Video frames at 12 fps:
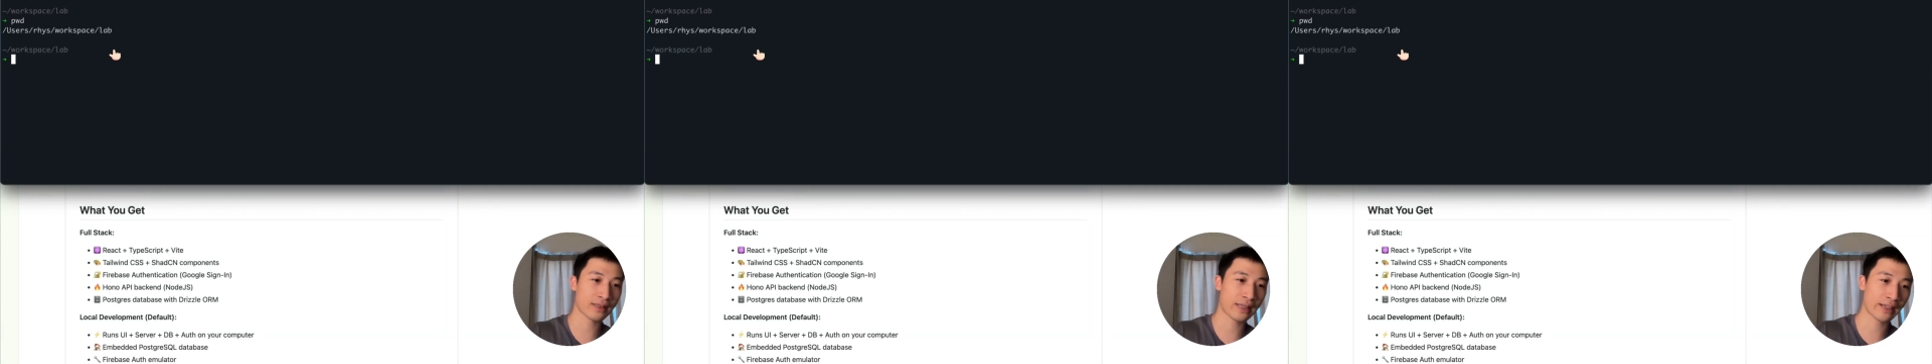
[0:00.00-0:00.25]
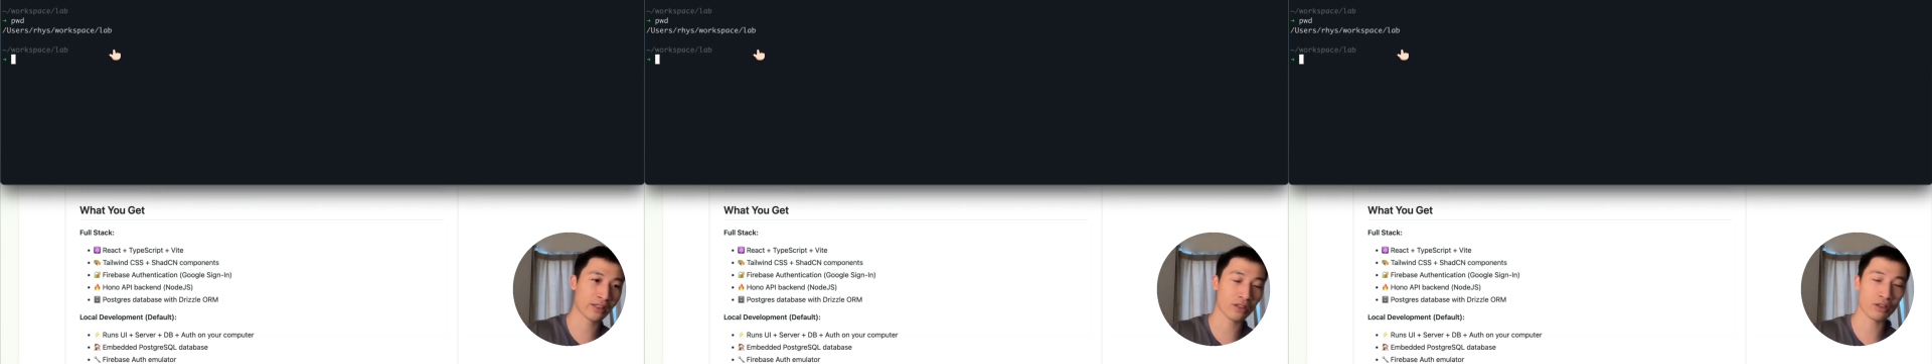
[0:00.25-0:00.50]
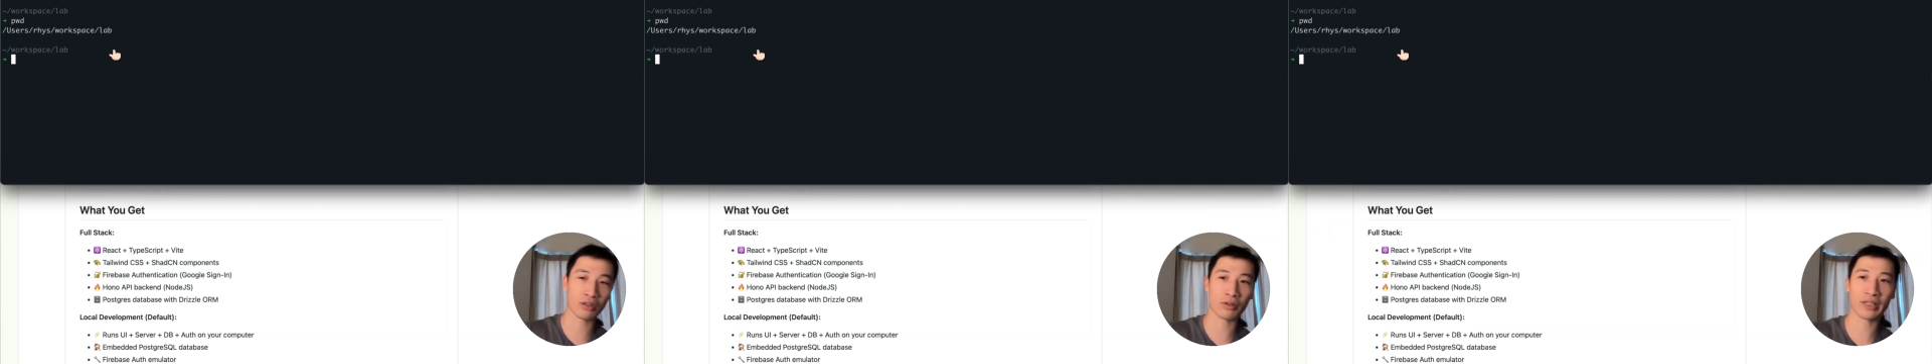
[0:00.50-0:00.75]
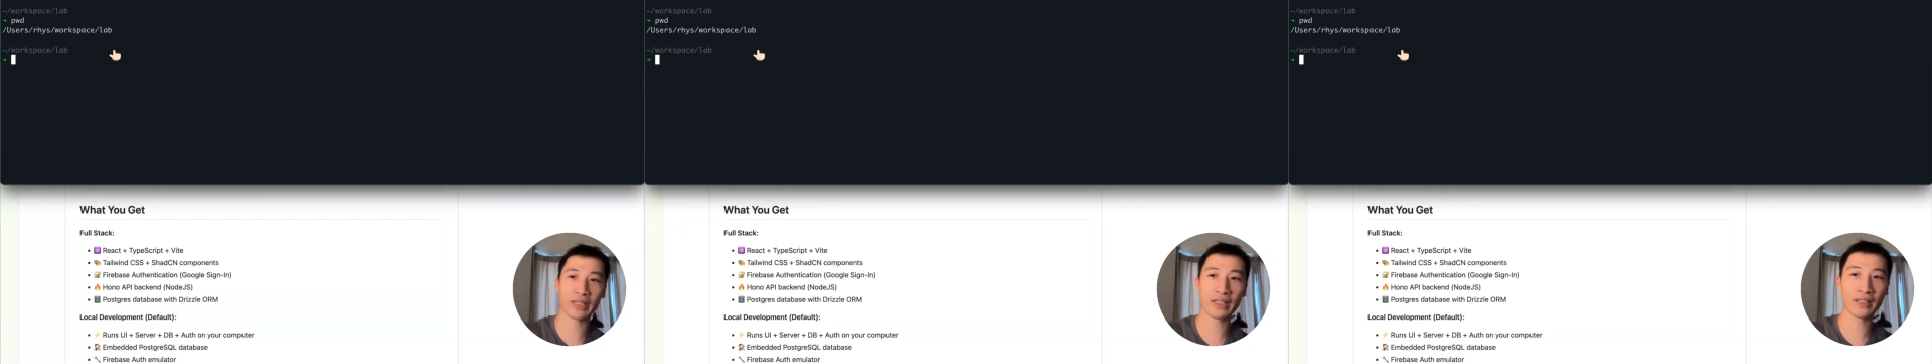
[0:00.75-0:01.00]

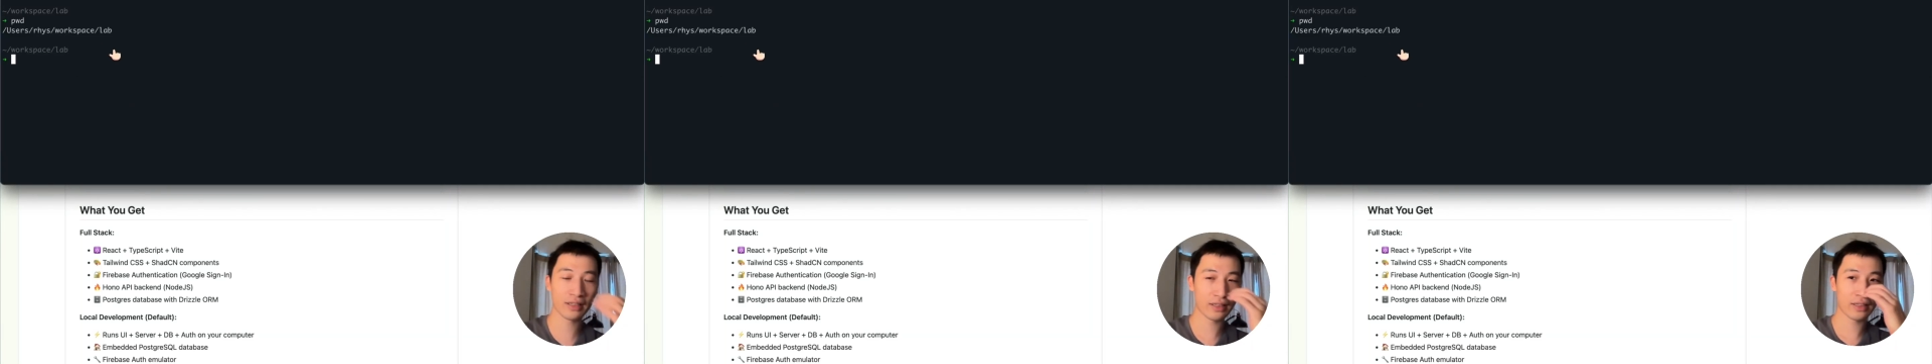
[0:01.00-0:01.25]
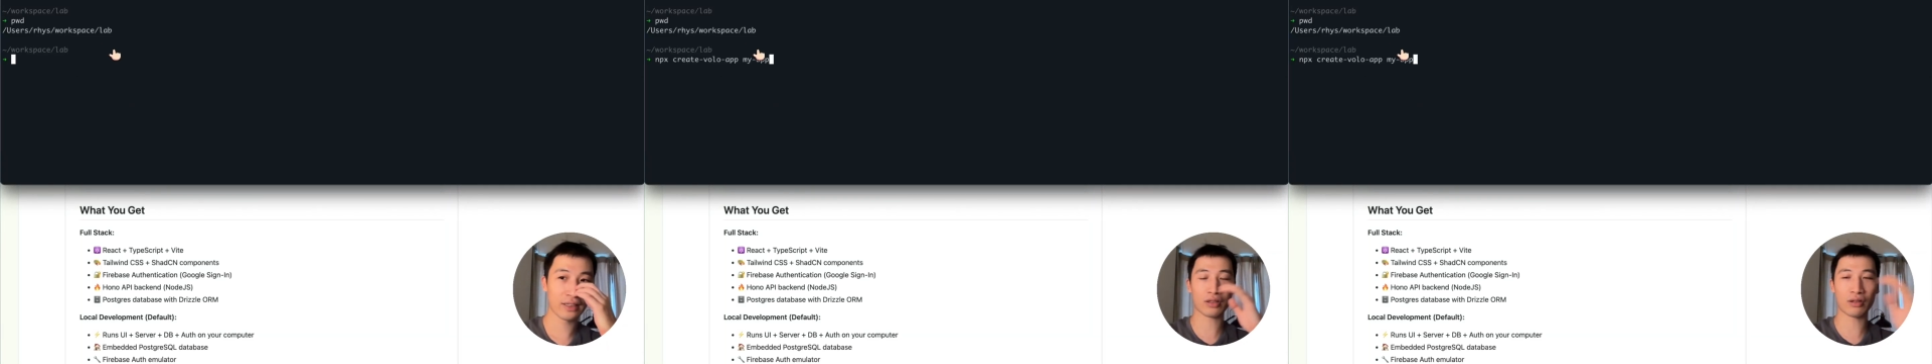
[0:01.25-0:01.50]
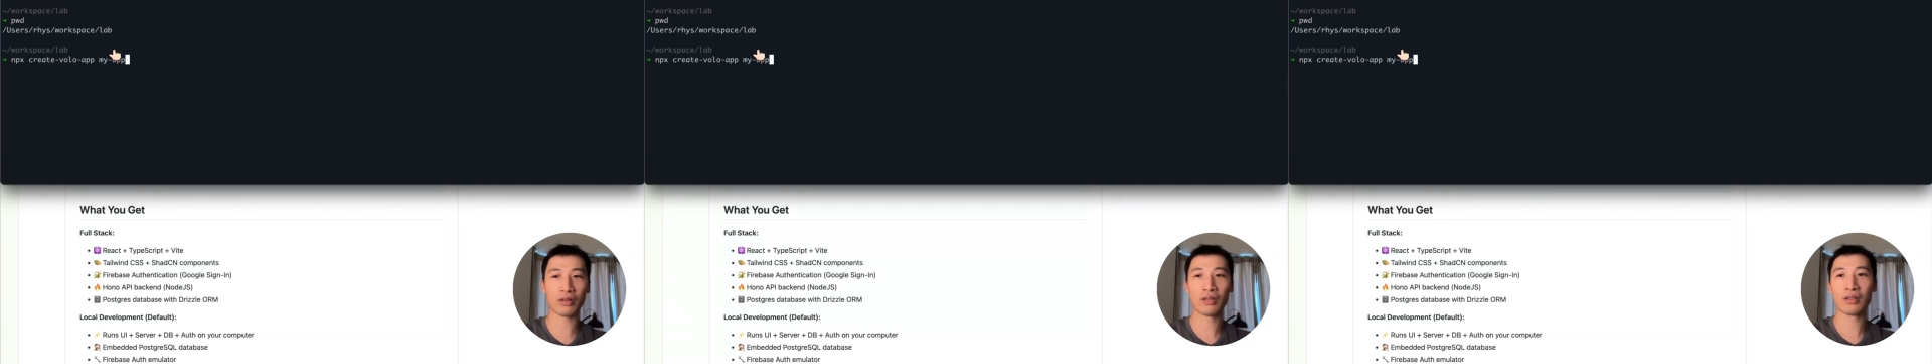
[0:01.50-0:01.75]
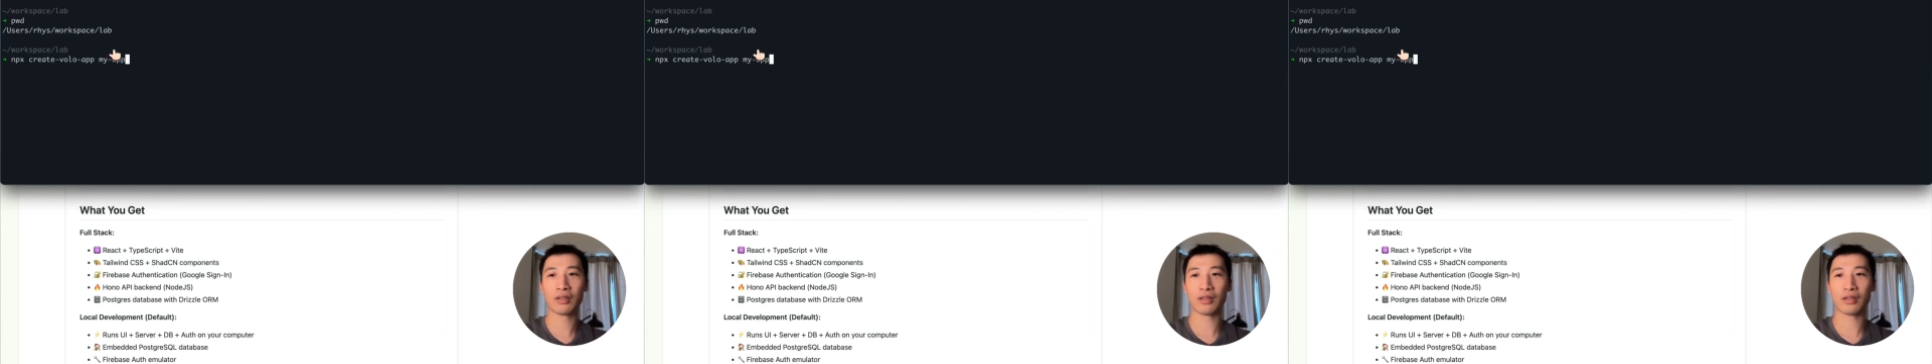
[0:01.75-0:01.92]
dictionary, so